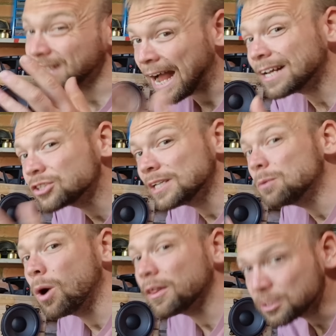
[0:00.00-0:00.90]
actually
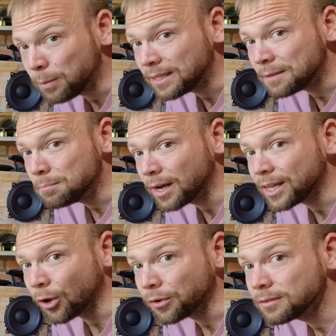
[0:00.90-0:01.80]
worth spending money
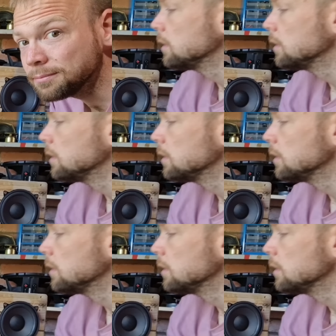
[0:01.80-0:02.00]
on.